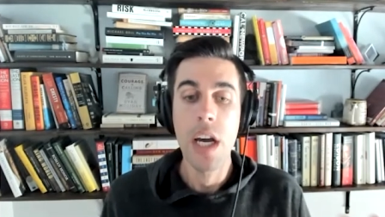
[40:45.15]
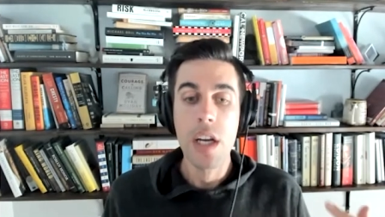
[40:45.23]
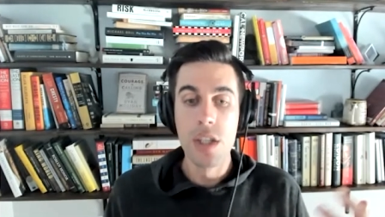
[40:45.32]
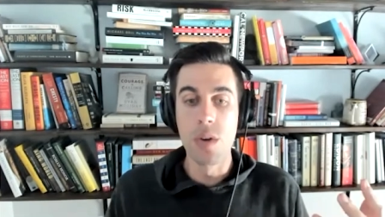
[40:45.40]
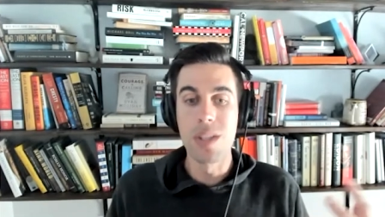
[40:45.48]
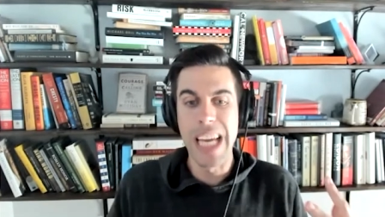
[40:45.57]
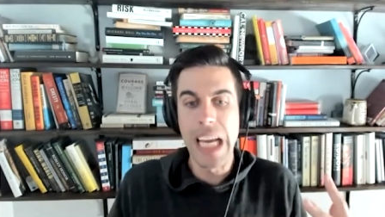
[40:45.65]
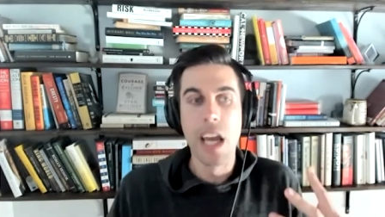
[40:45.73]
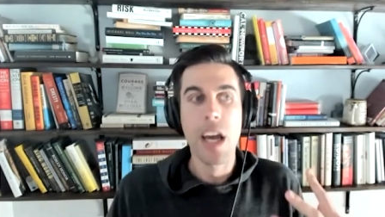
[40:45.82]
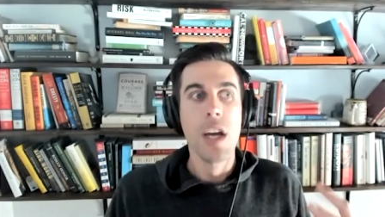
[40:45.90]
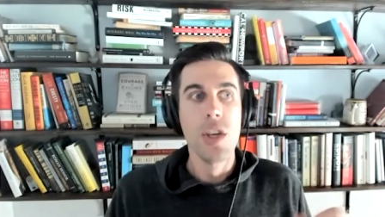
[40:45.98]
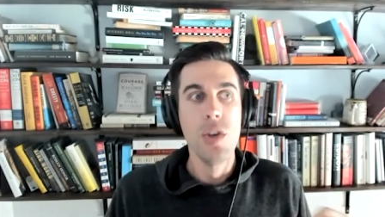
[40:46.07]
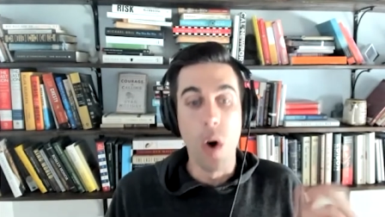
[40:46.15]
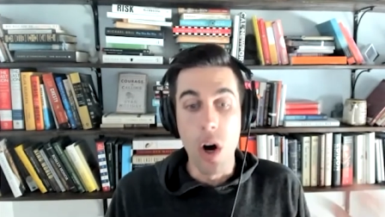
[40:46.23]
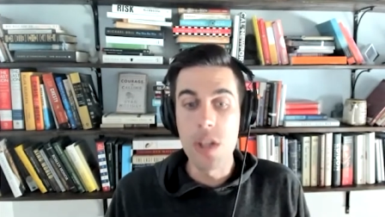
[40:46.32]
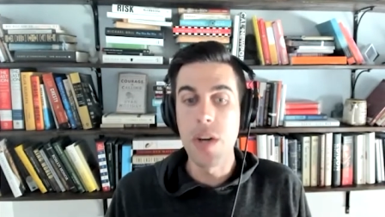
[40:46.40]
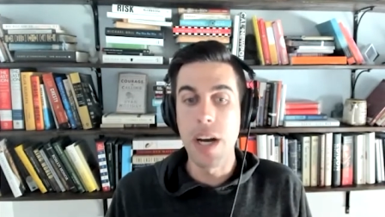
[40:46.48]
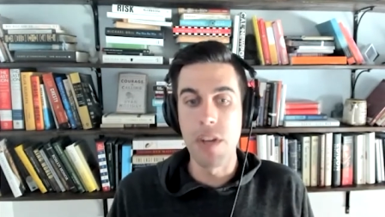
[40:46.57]
So it's like you
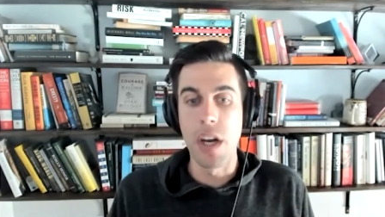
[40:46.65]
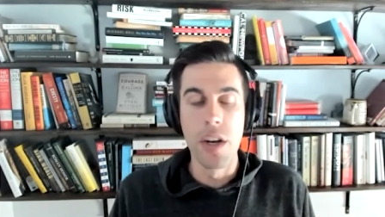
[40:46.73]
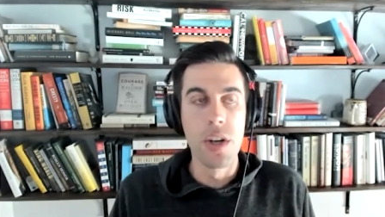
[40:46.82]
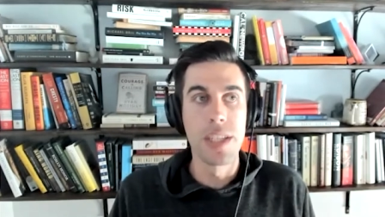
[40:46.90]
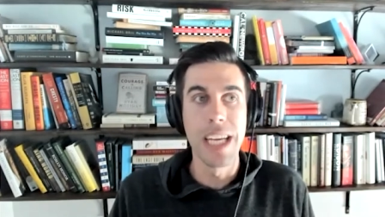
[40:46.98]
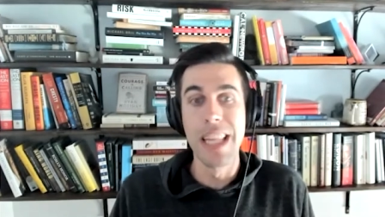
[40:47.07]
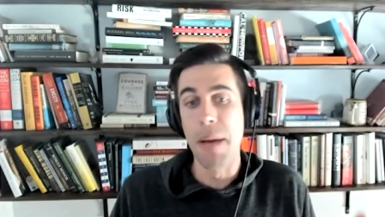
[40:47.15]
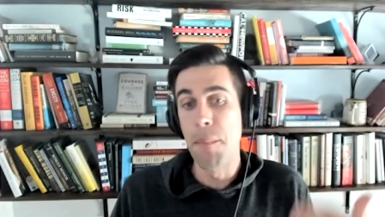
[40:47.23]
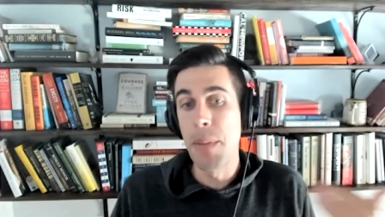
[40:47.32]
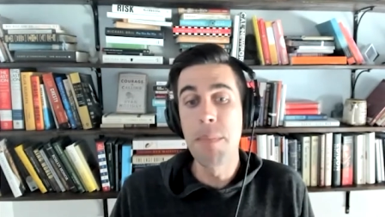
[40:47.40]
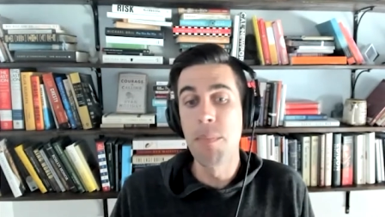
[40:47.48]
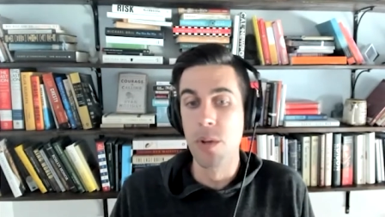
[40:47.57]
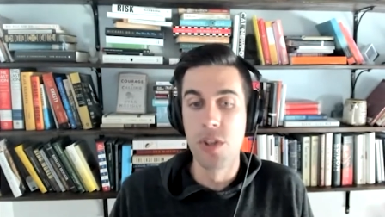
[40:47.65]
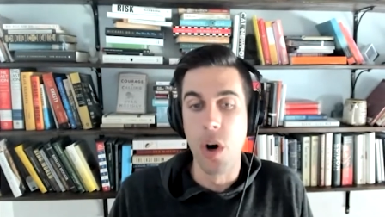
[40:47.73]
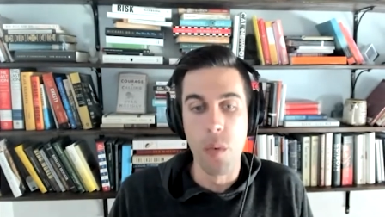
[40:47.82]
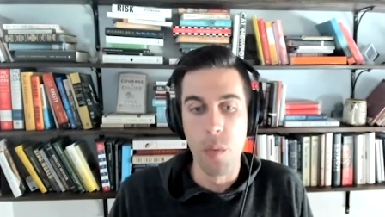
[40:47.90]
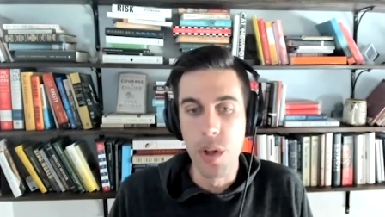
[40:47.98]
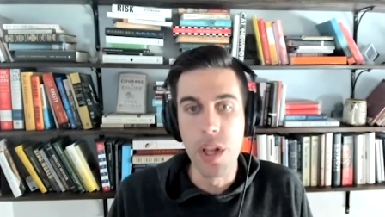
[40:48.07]
also have to understand that people
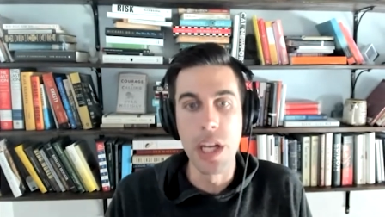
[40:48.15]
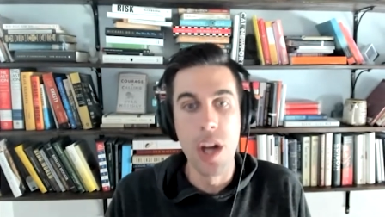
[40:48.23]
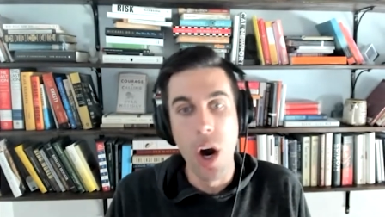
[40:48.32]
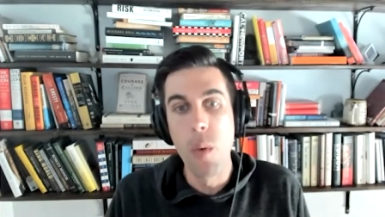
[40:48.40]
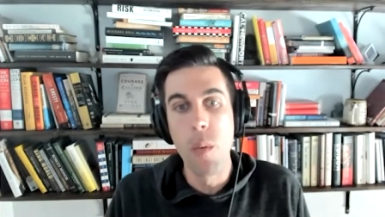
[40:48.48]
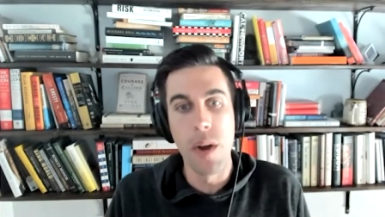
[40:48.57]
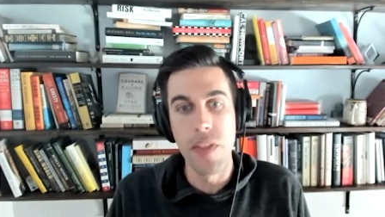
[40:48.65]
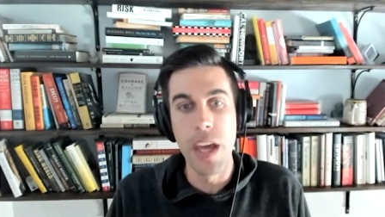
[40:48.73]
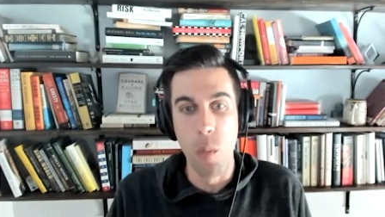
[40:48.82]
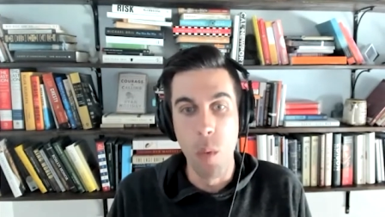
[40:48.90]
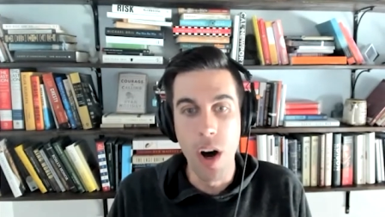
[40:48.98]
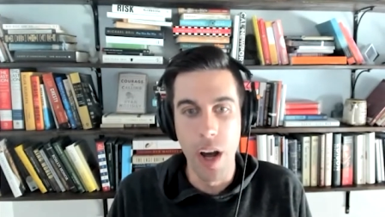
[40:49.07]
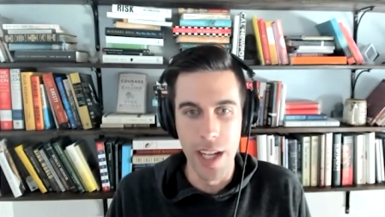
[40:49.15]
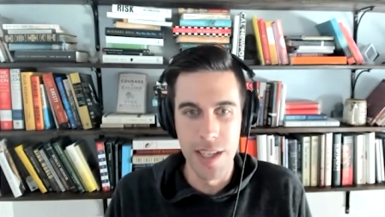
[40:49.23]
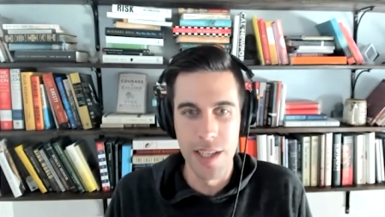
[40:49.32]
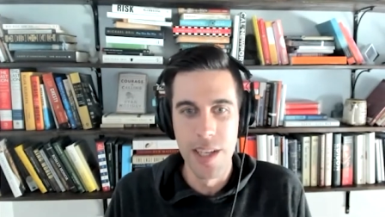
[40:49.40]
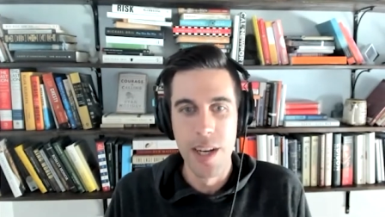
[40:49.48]
don't really know what they want